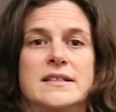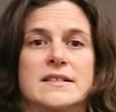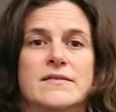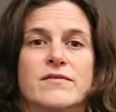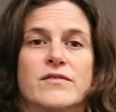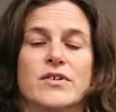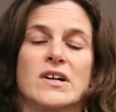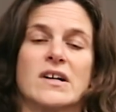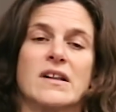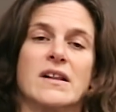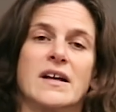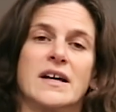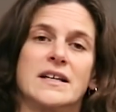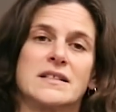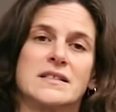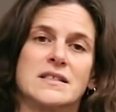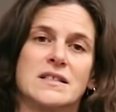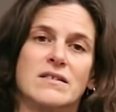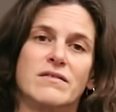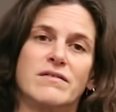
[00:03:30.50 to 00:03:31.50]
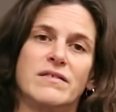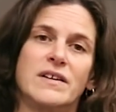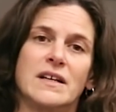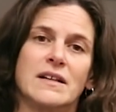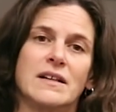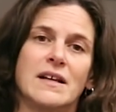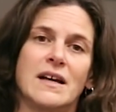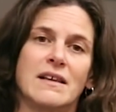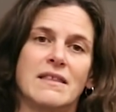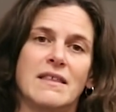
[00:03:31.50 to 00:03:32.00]
for clients to feel
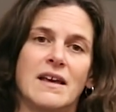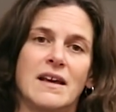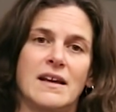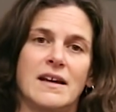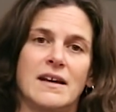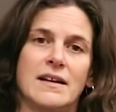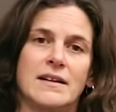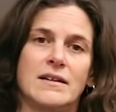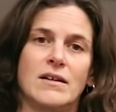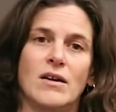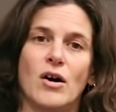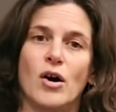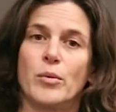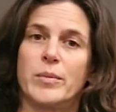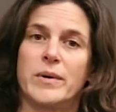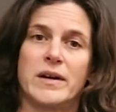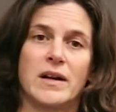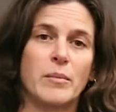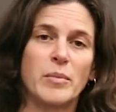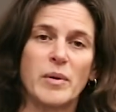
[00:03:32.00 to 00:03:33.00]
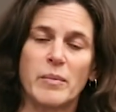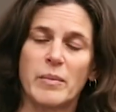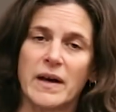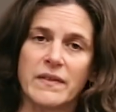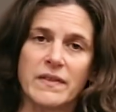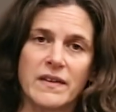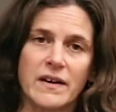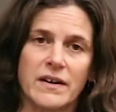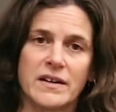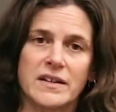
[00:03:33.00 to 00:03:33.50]
like they can open up
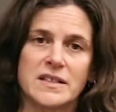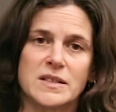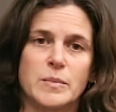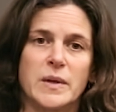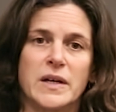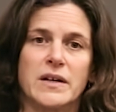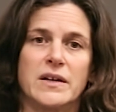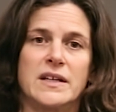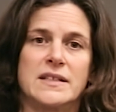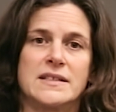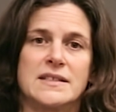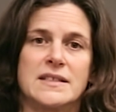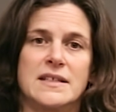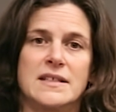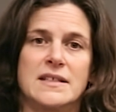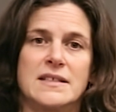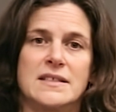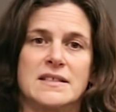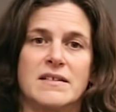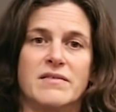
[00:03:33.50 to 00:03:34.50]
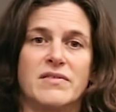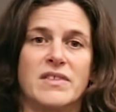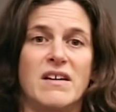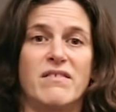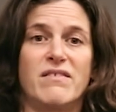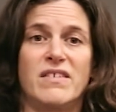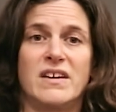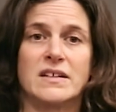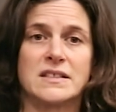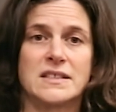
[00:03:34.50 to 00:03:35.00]
about their experiences if they
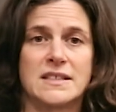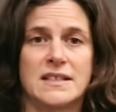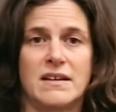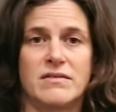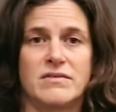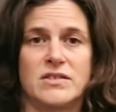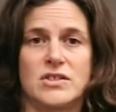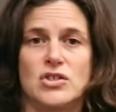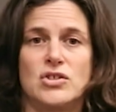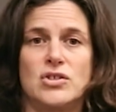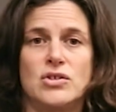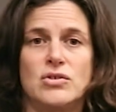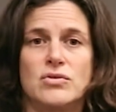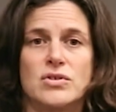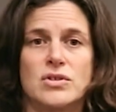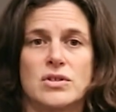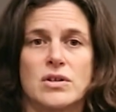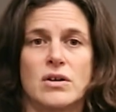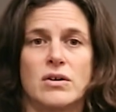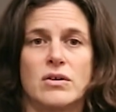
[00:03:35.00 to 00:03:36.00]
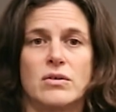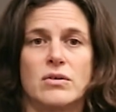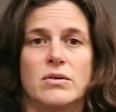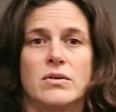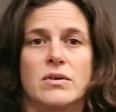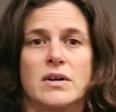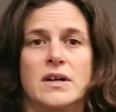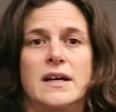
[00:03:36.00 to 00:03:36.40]
feel safe to do so,